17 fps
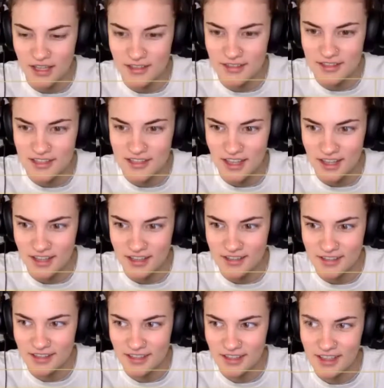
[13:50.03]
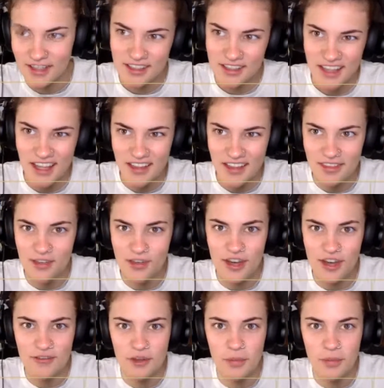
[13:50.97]
it's like, yes, you
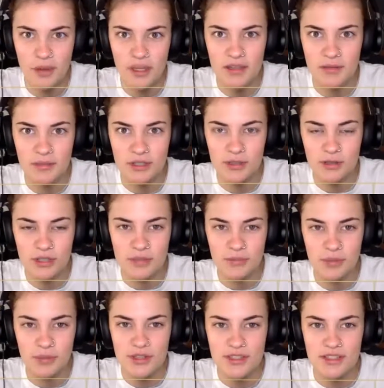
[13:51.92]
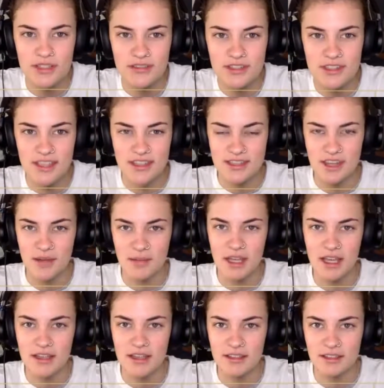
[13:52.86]
can have your opinion, but look at the positives that's
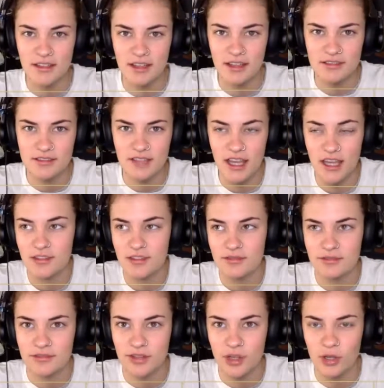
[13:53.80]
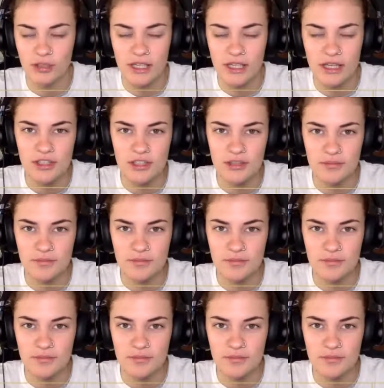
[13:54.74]
coming out of her leadership.